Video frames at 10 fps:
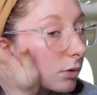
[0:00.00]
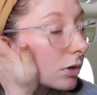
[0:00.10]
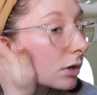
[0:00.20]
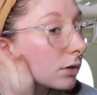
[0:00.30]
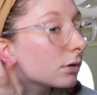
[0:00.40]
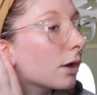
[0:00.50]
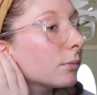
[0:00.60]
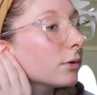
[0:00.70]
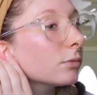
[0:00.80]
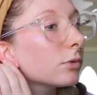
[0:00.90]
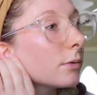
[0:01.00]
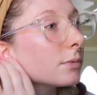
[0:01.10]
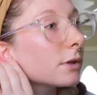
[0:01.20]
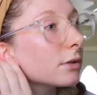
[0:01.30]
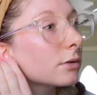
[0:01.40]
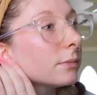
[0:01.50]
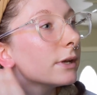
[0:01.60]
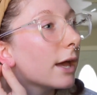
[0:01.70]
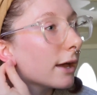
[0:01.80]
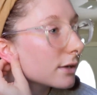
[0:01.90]
Go ahead and I'm going to rub a little
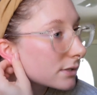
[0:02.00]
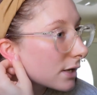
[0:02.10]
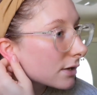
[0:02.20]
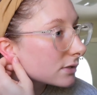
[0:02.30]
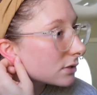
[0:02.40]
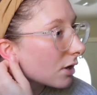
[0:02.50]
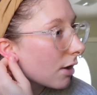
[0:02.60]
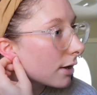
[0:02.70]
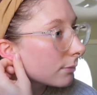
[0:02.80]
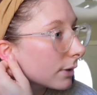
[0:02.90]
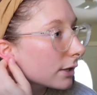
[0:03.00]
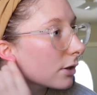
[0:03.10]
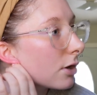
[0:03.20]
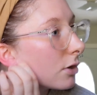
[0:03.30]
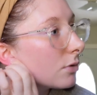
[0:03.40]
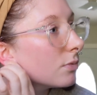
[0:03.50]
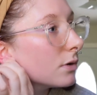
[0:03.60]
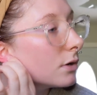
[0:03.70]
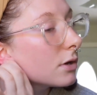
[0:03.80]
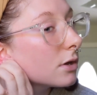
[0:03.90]
bit of excess on my lobe.
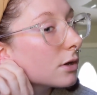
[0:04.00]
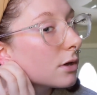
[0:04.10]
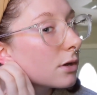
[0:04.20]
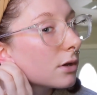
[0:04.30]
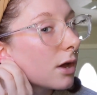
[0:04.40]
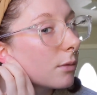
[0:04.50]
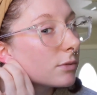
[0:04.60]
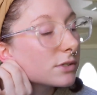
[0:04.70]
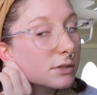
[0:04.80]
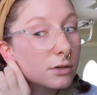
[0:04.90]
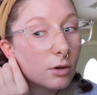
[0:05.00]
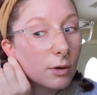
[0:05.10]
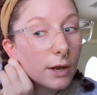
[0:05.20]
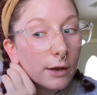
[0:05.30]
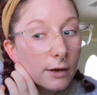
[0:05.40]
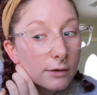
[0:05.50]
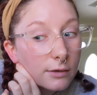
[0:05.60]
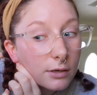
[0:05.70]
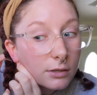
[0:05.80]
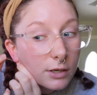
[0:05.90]
I'm just going to go ahead
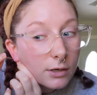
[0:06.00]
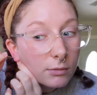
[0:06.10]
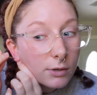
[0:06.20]
and get it